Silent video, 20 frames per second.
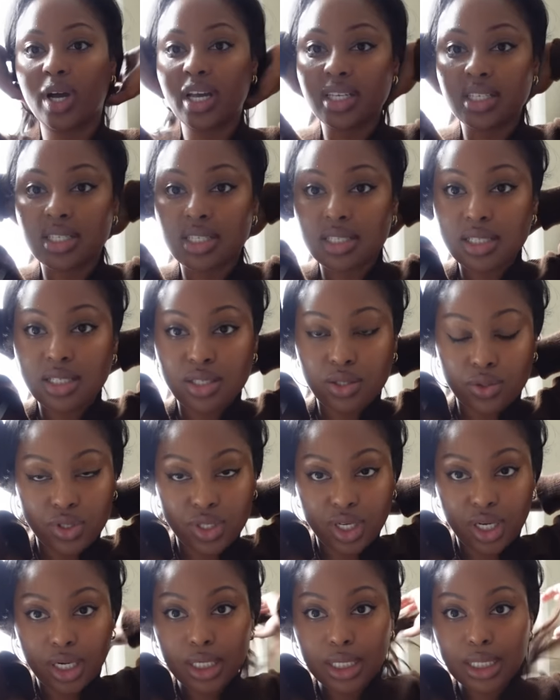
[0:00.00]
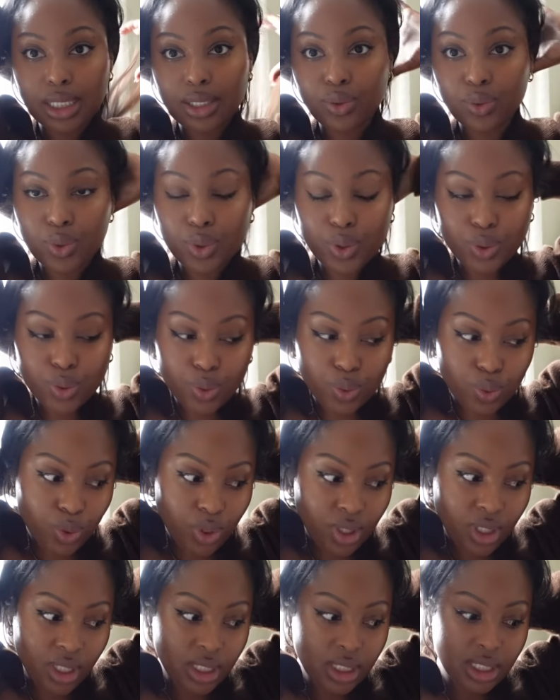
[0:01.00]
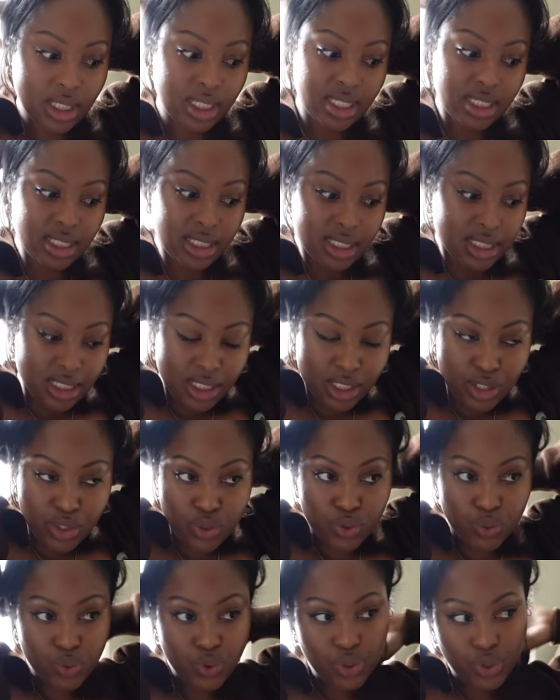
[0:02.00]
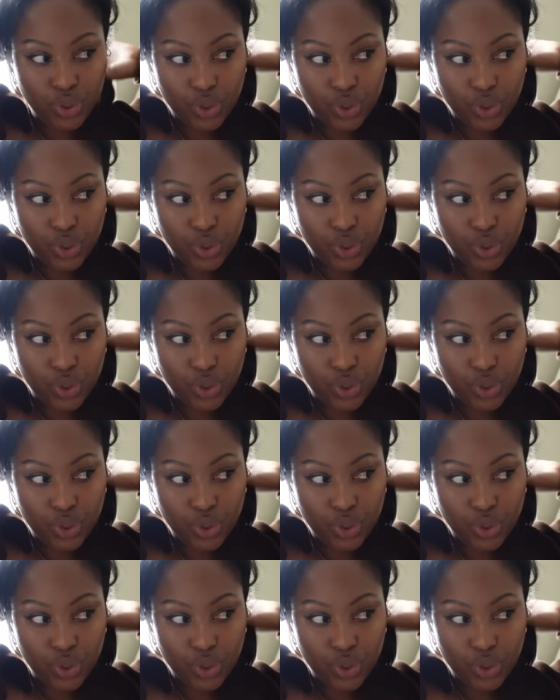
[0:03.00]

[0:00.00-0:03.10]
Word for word: Why is it so dark? I don't know. I'm supposed to